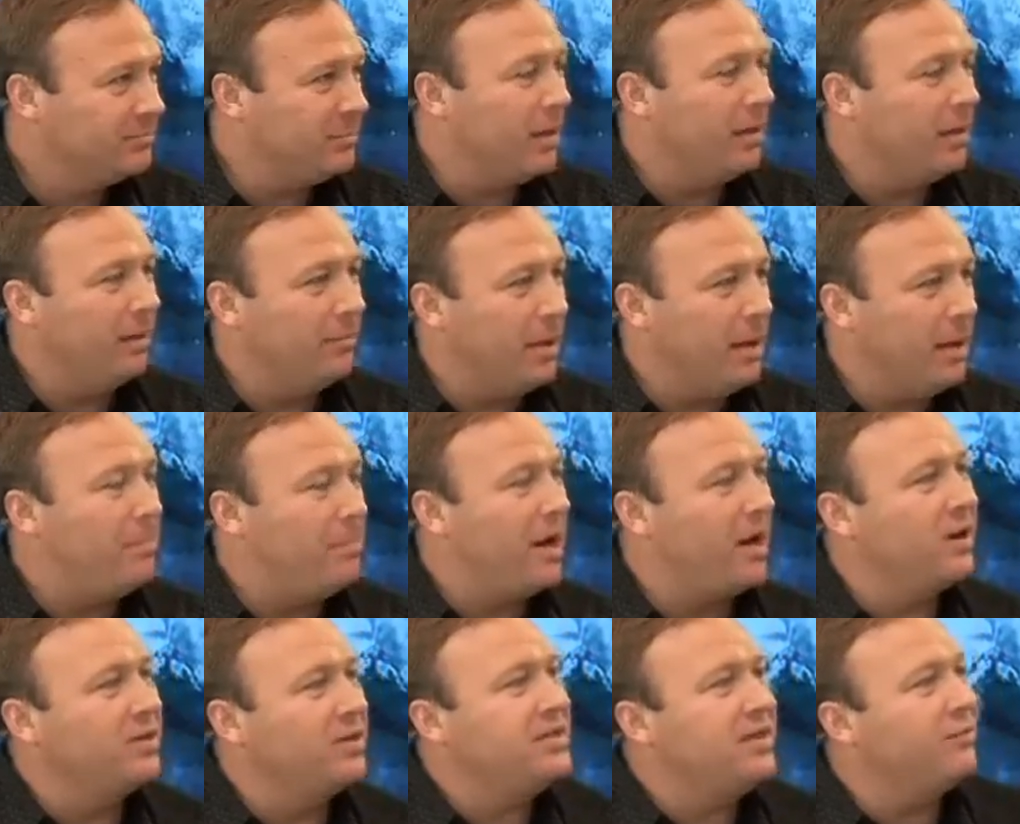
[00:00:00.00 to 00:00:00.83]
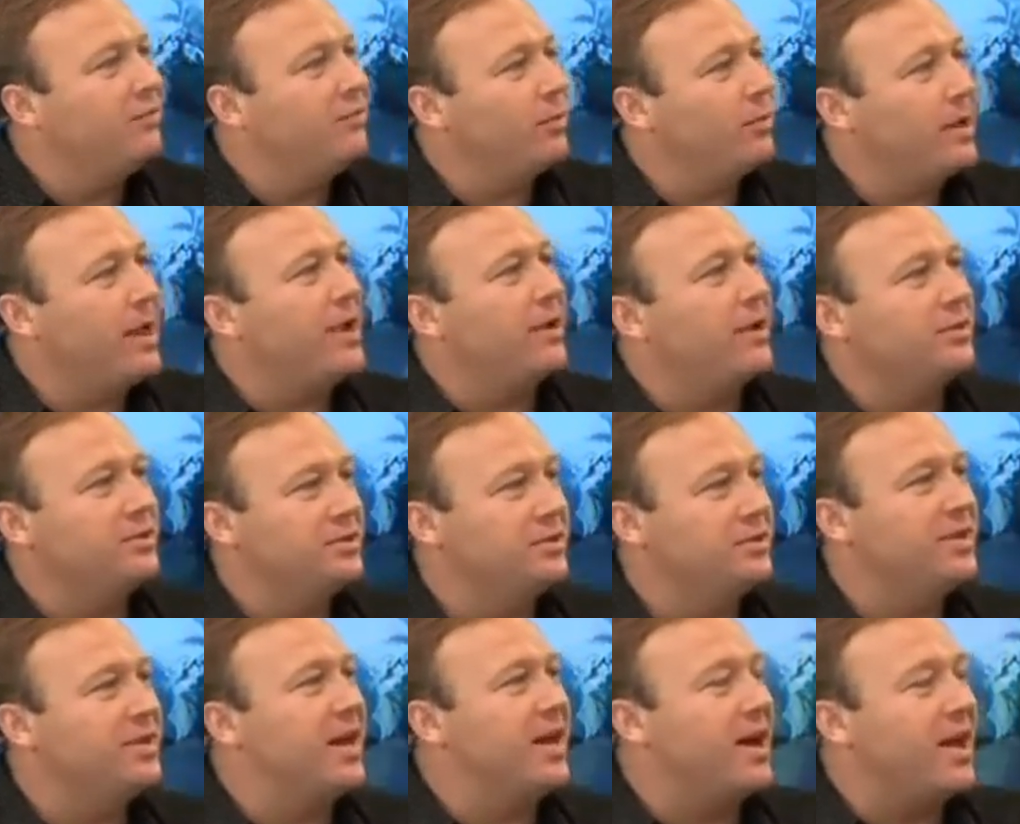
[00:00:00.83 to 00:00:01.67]
My parents have 3
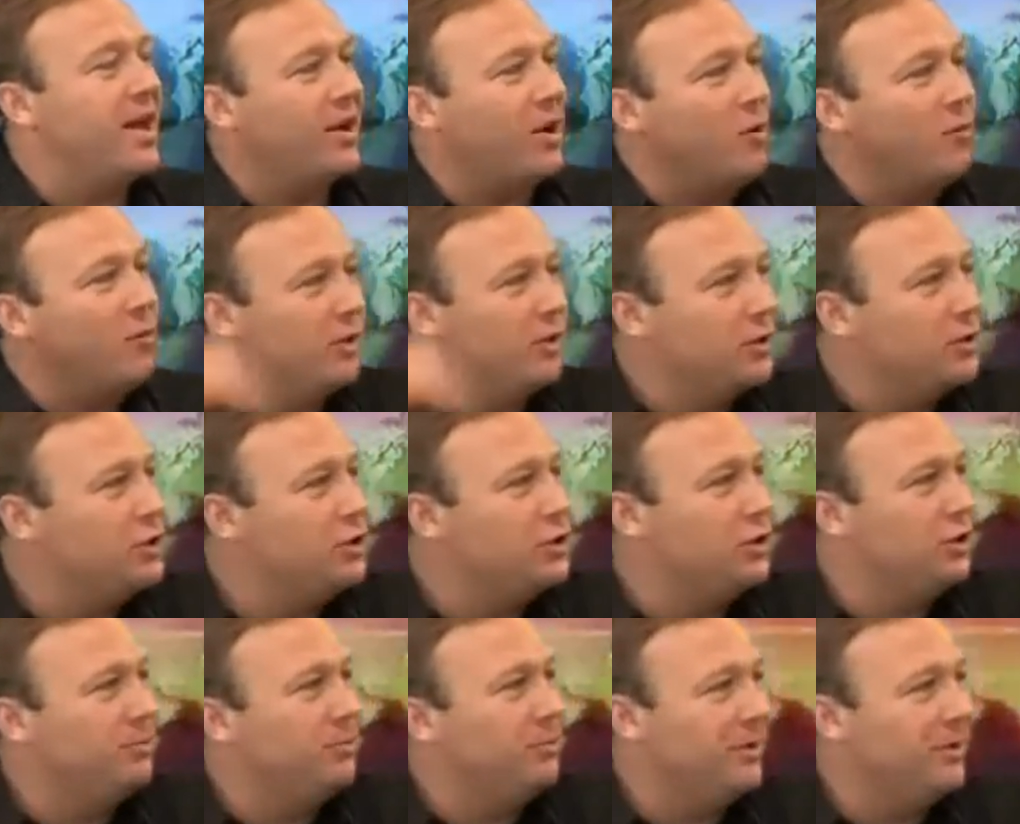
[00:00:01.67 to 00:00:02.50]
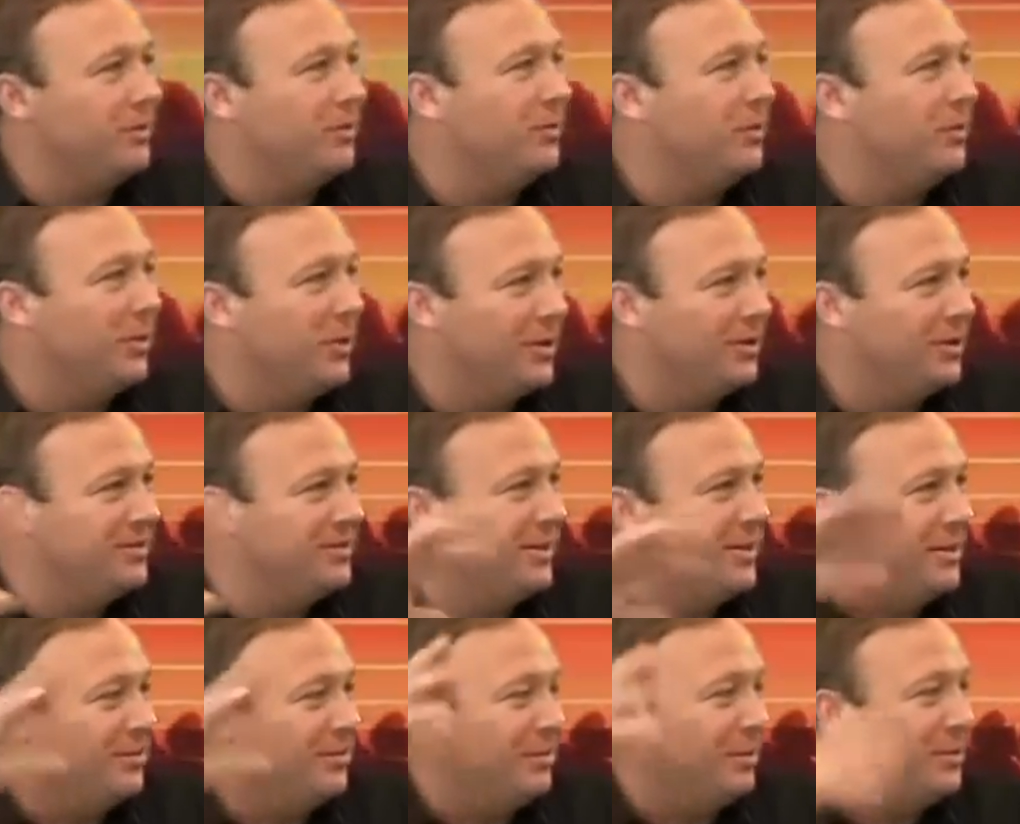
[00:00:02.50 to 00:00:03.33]
acres in town. I go over there and shoot them into the woods
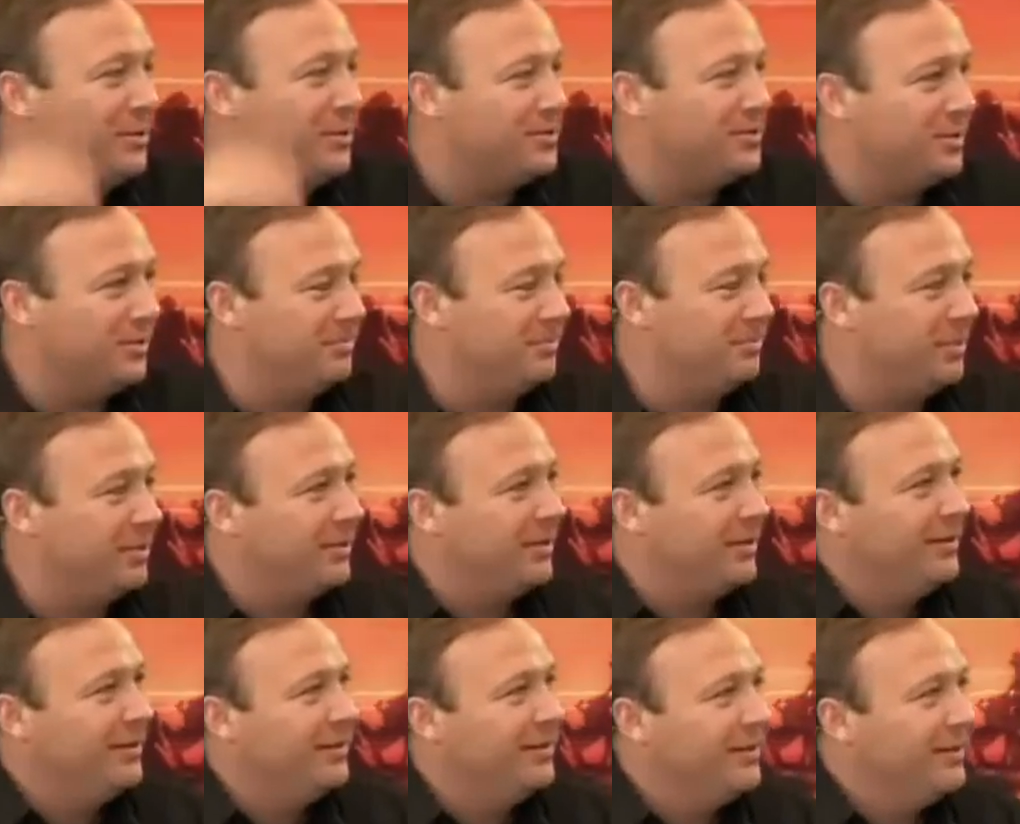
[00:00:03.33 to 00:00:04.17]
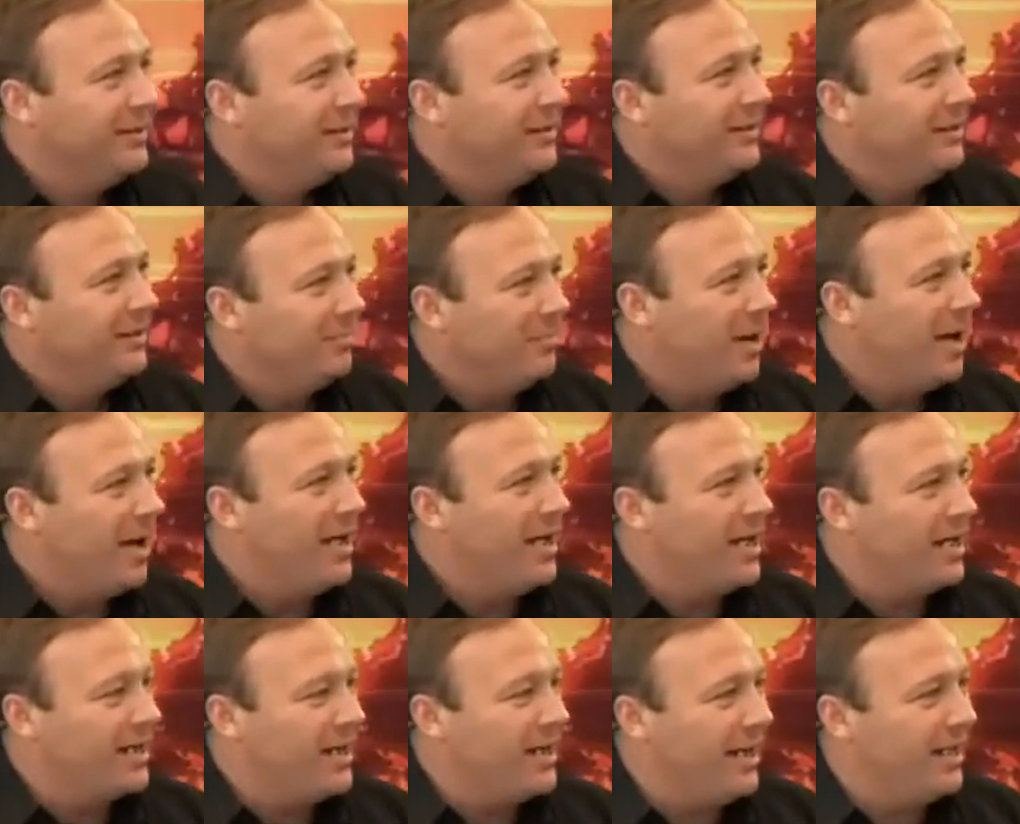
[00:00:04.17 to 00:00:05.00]
and end up losing them, but
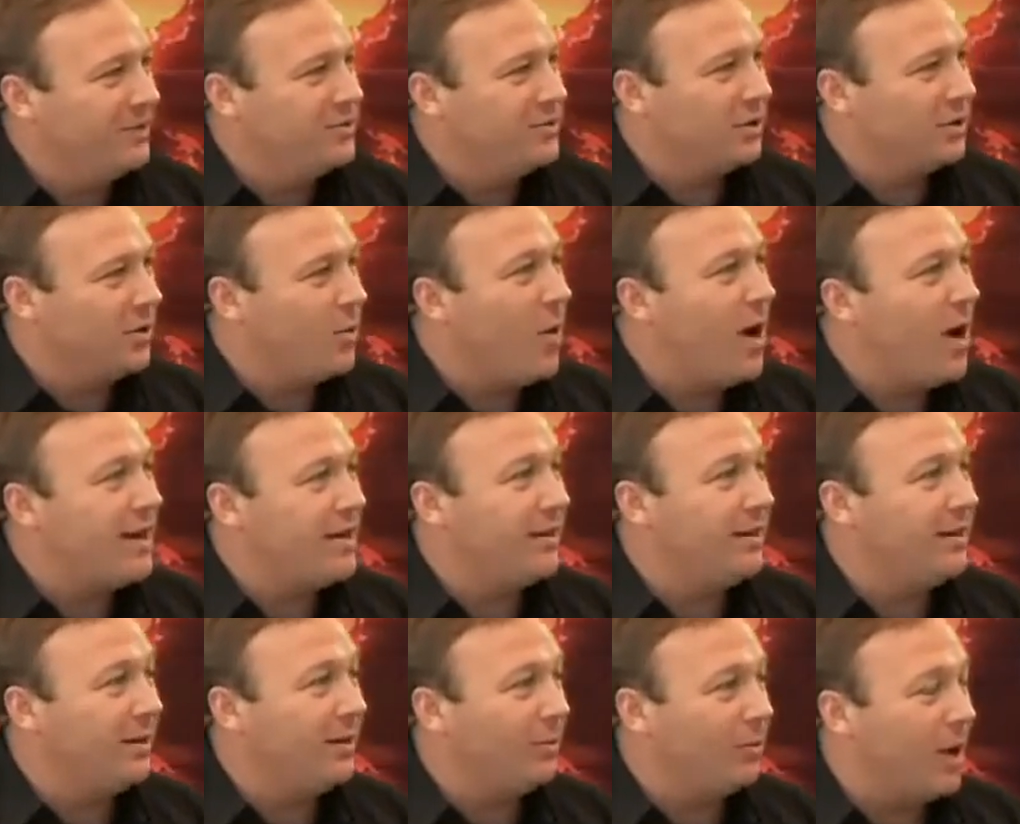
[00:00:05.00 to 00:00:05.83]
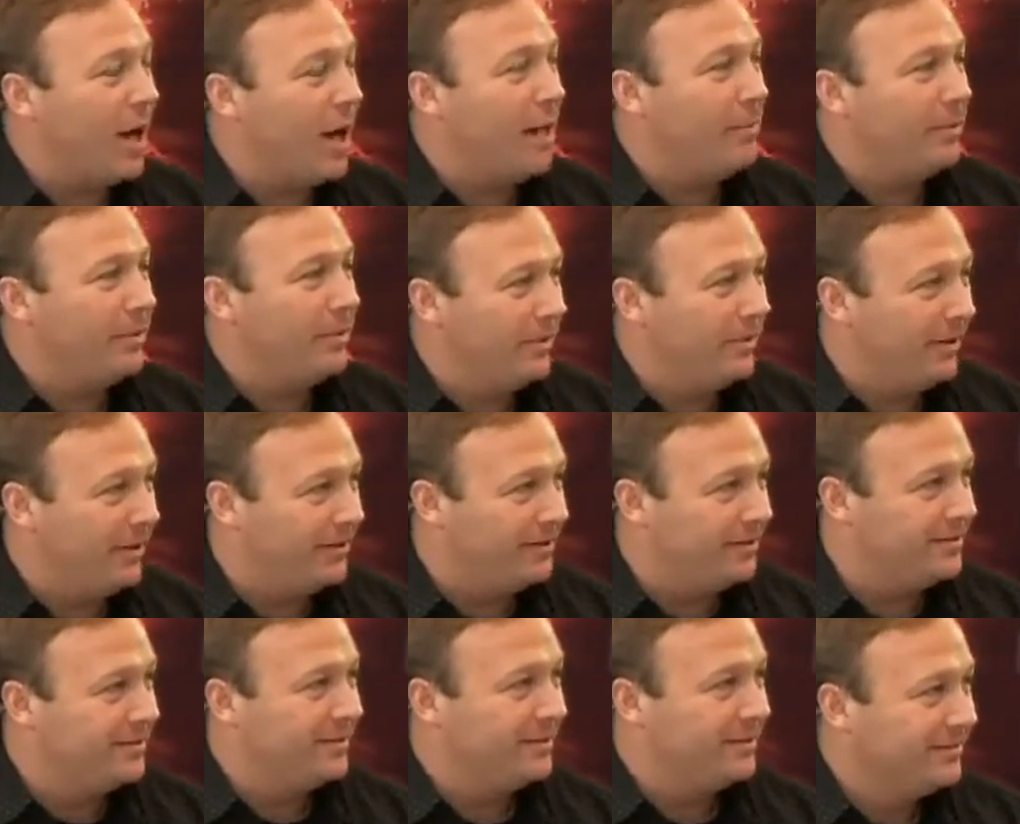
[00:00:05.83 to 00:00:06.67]
my kids are quite the little Robin
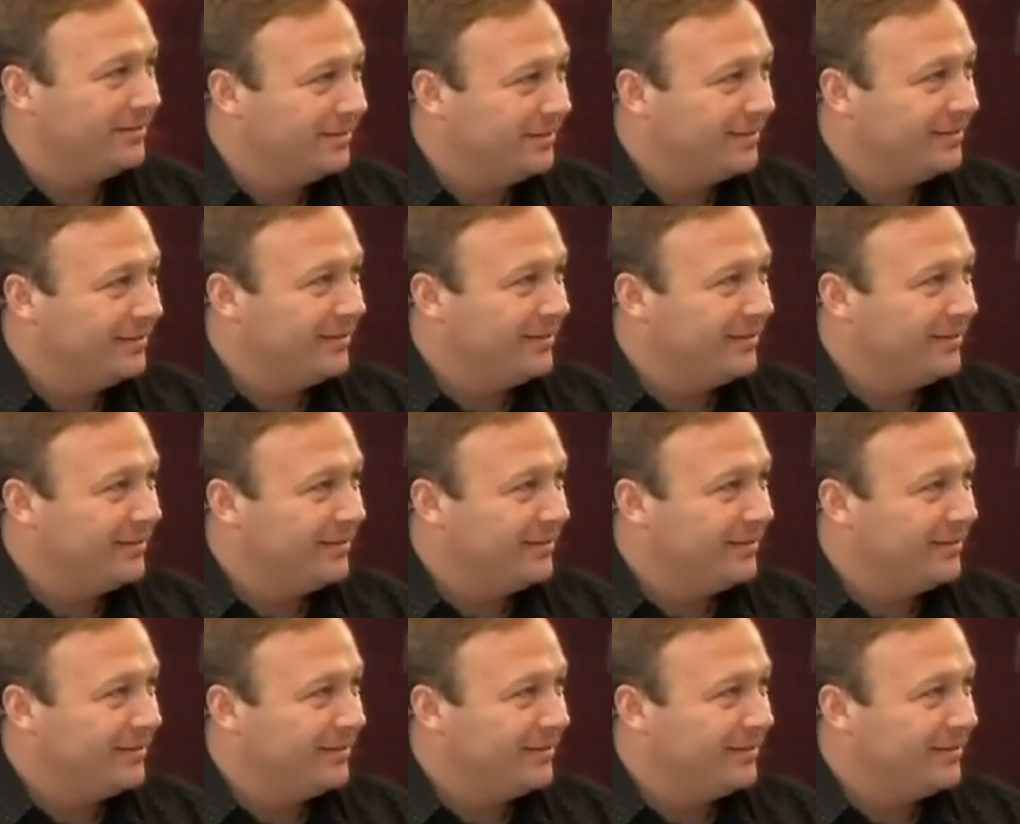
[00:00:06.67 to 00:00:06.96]
Hoods.